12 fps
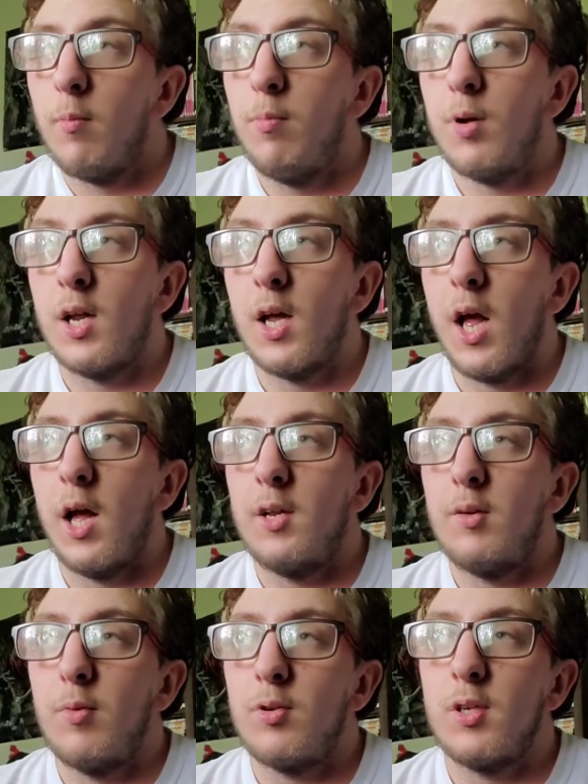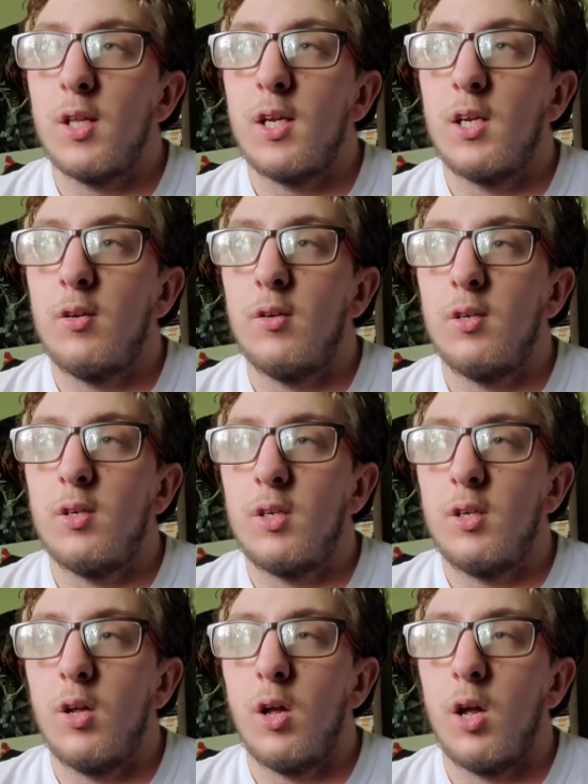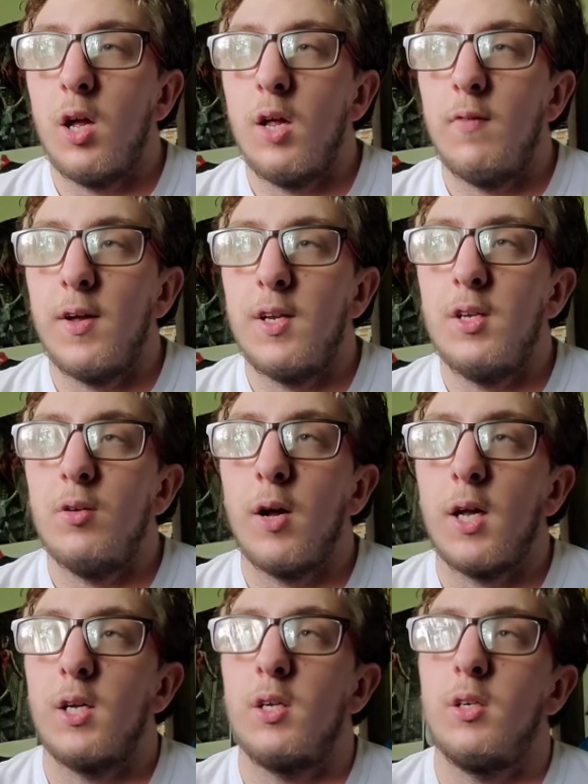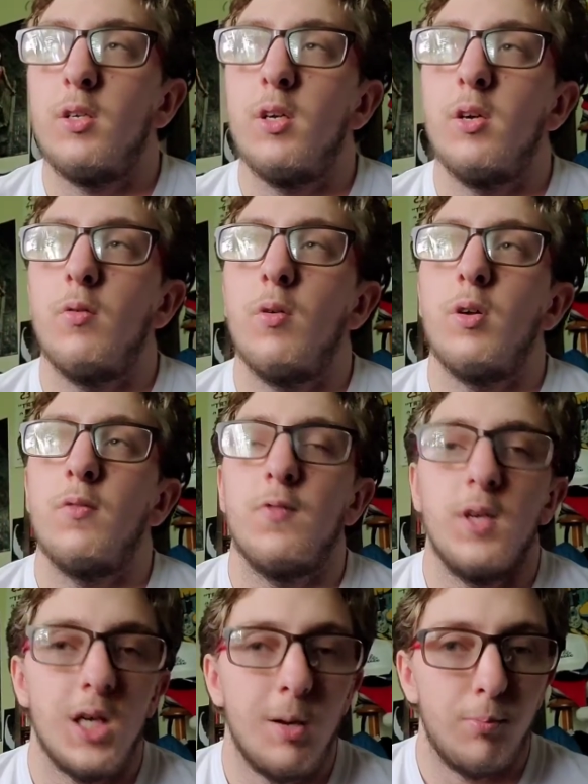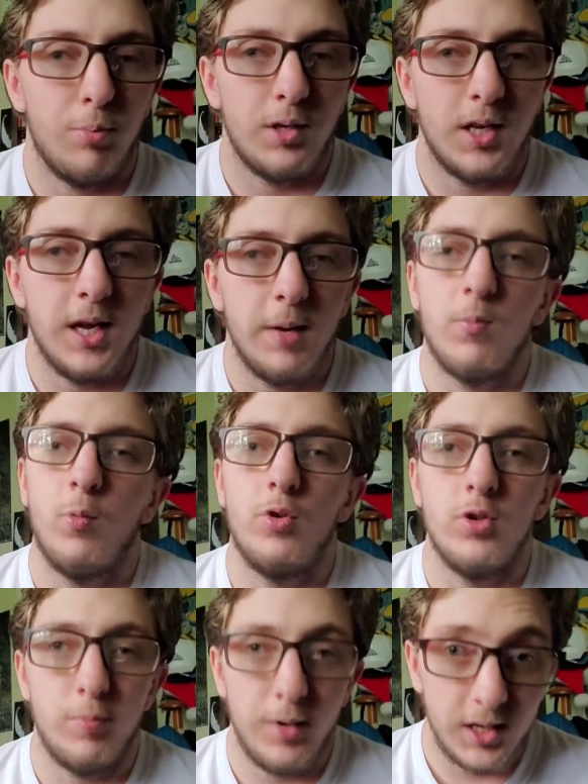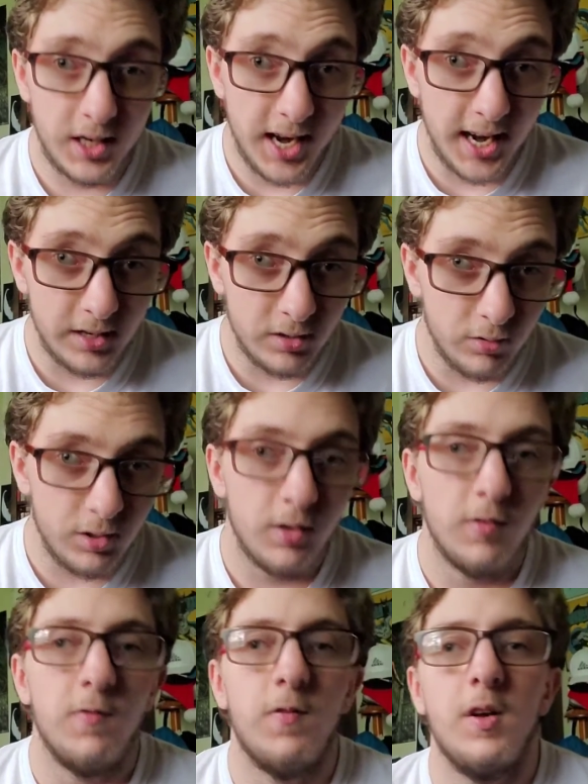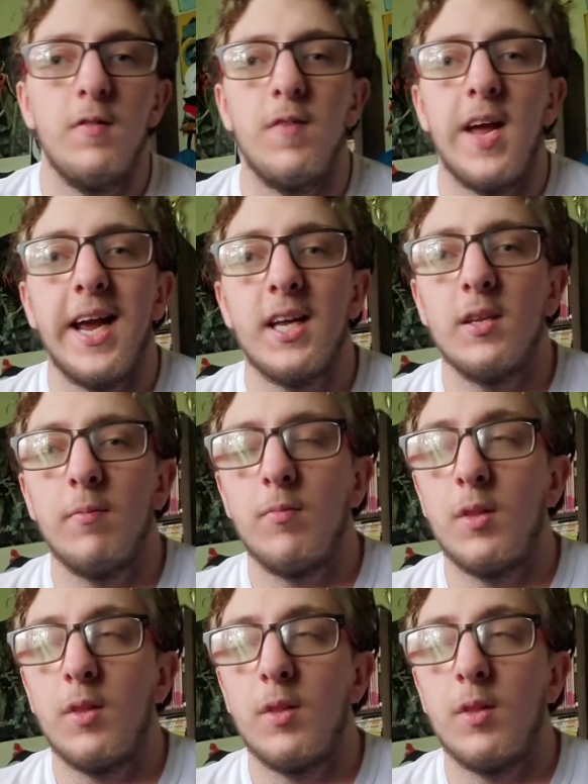But uh, I do mostly like uh, if I do, I go on Free Comic Book Day, which has been canceled. Fun fact.